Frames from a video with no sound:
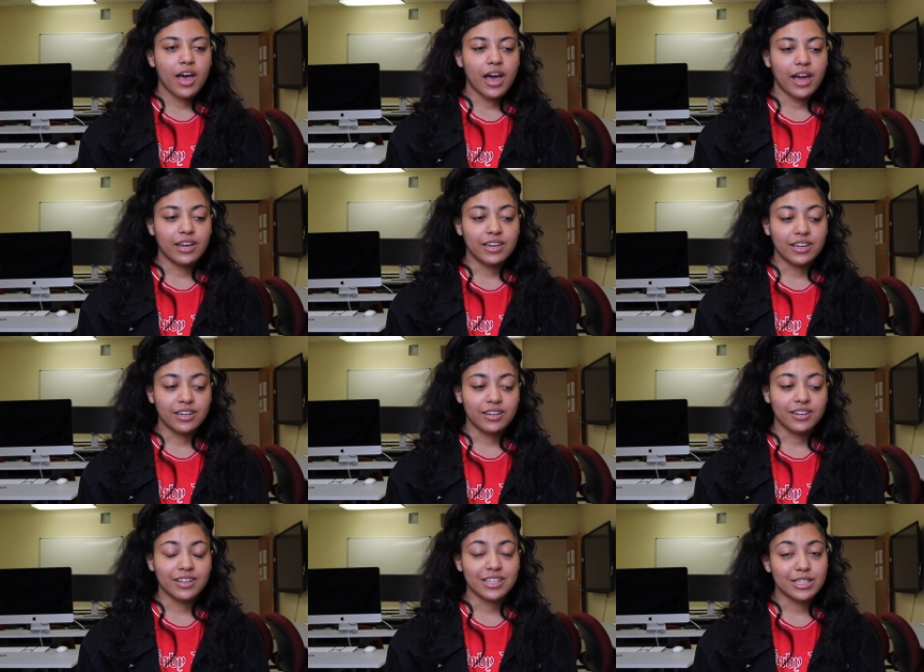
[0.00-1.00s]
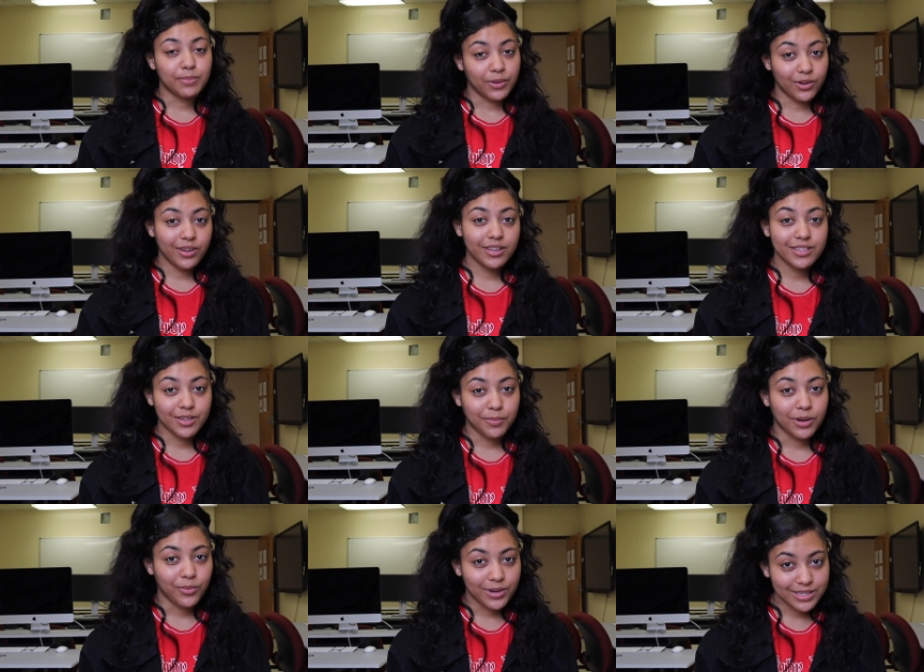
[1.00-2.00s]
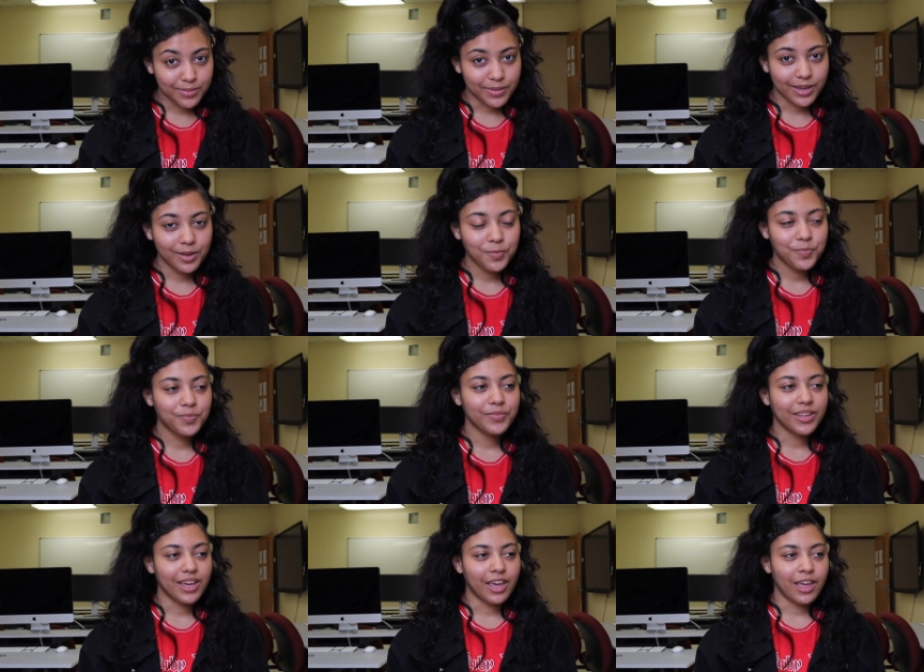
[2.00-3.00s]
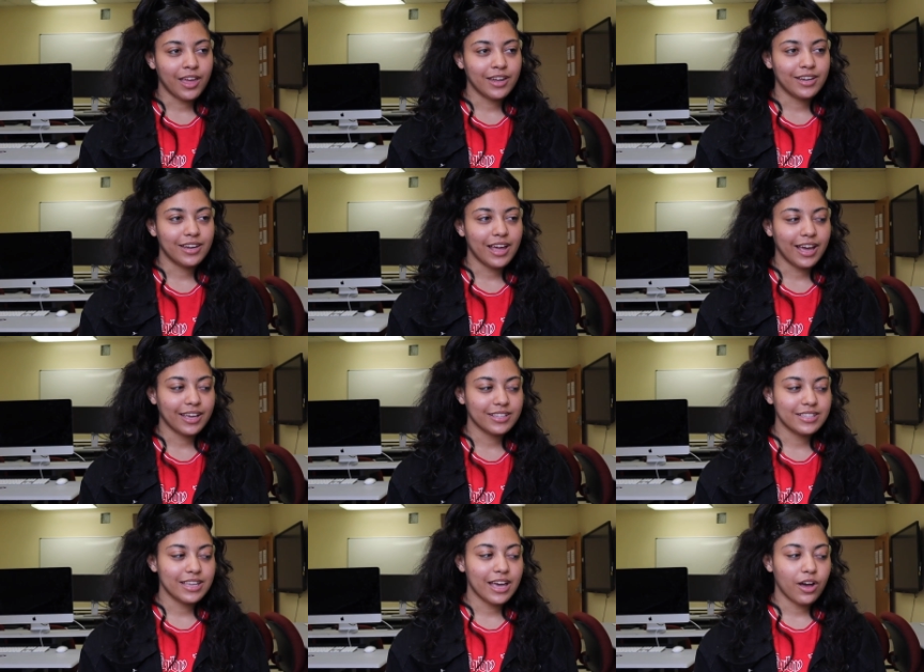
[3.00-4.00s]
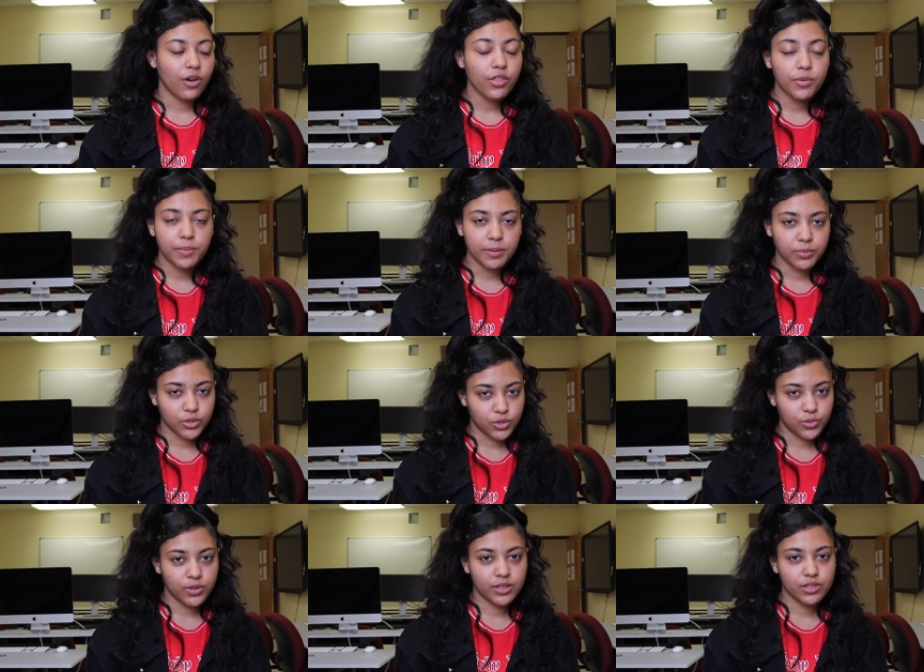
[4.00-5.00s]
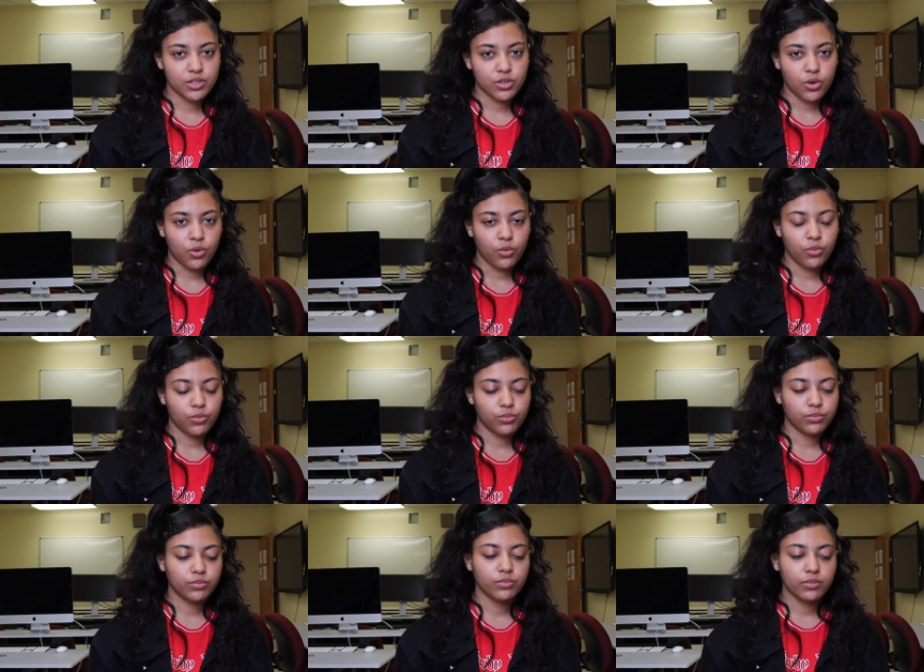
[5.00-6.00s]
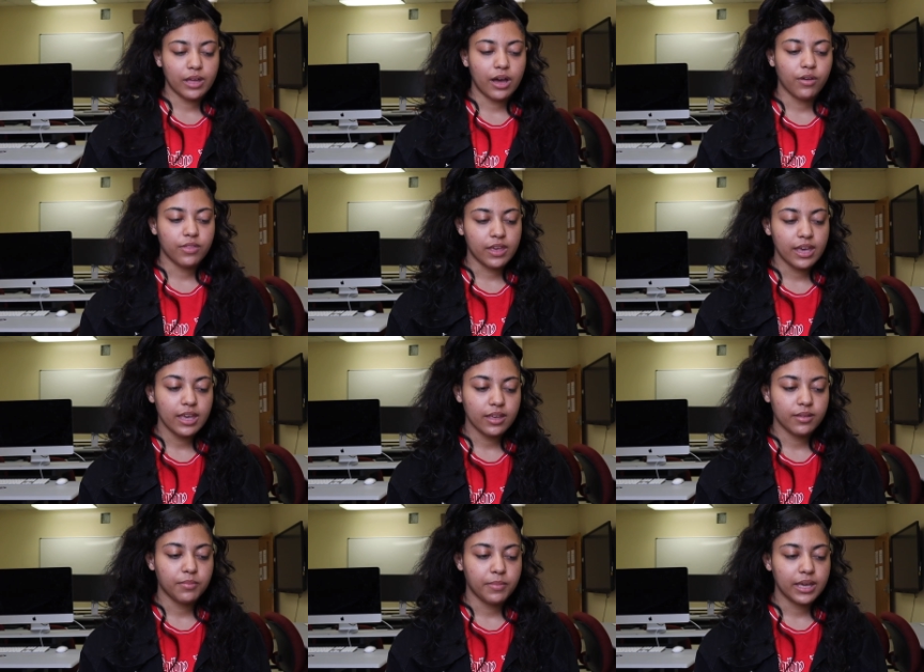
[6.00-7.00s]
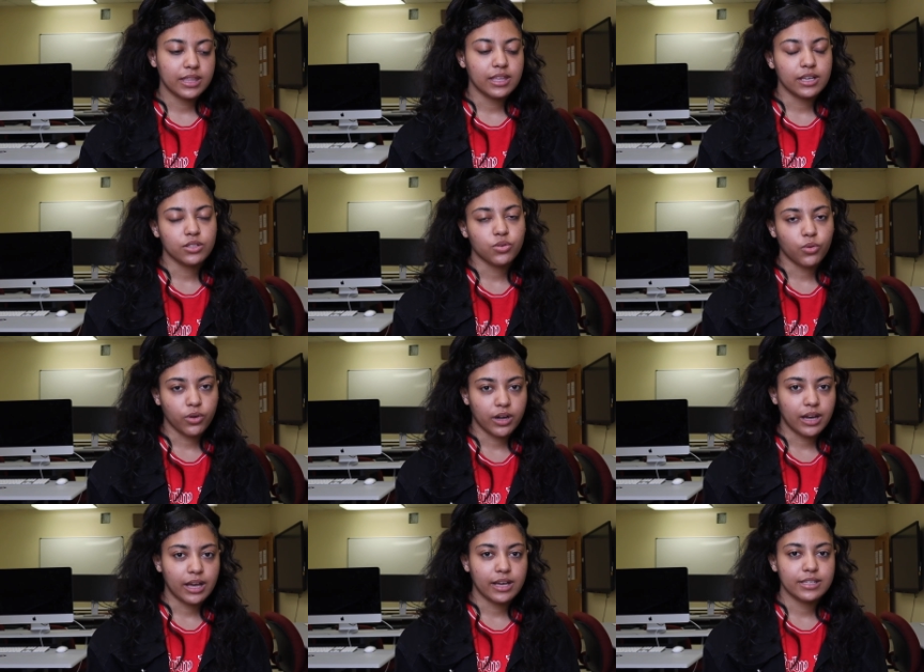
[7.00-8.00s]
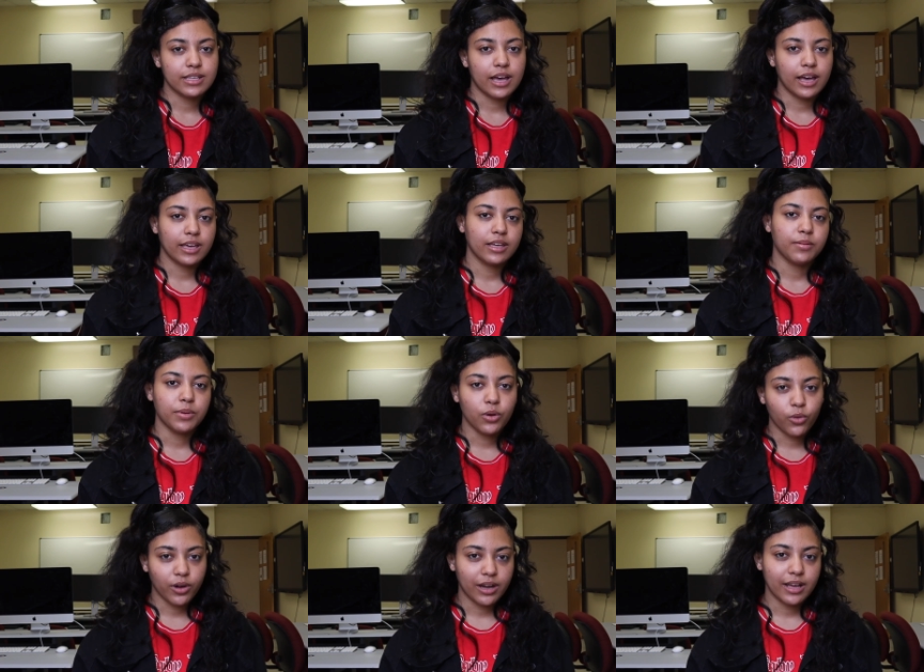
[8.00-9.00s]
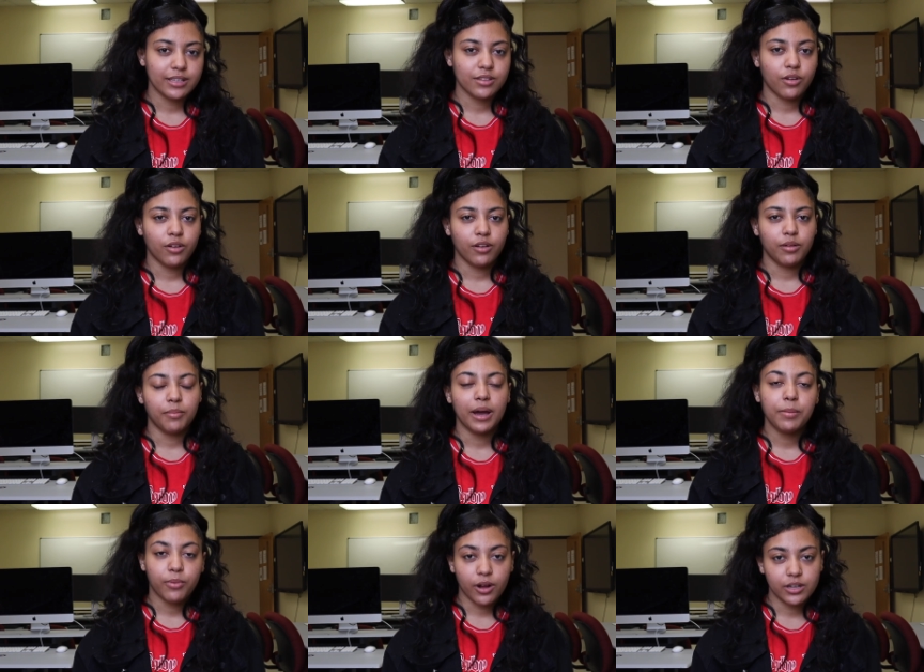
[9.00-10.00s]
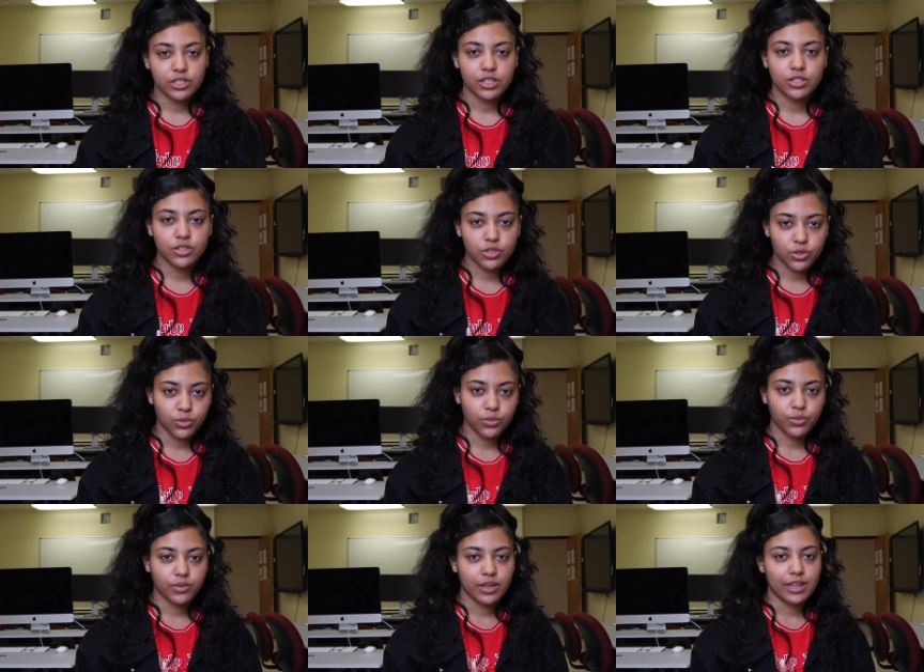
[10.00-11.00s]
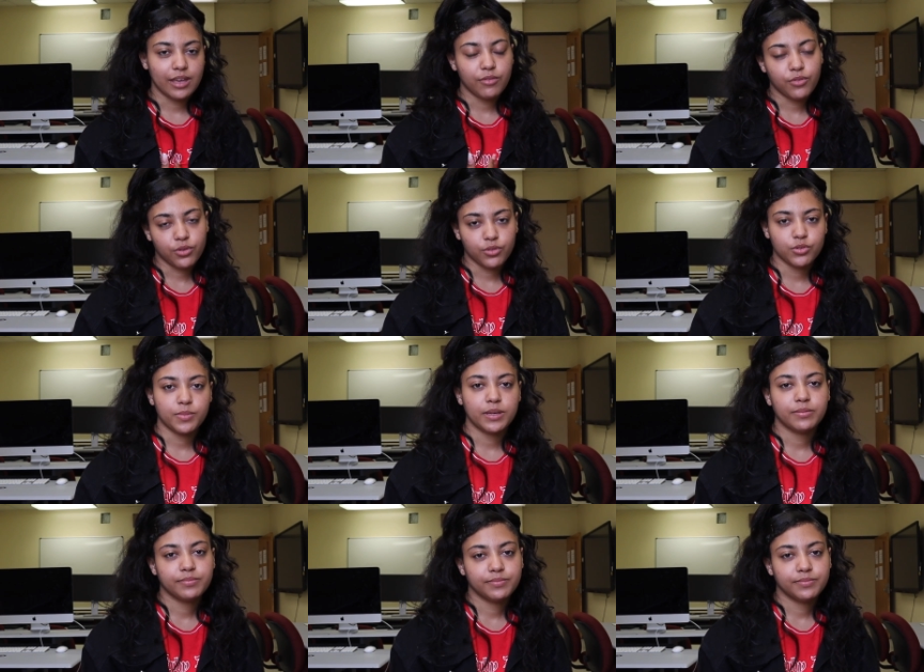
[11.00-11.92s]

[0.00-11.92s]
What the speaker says: I needed experience on my resume, and I could see how other people do it. So how they make things organized, I can be organized on my projects too, and that furthers me.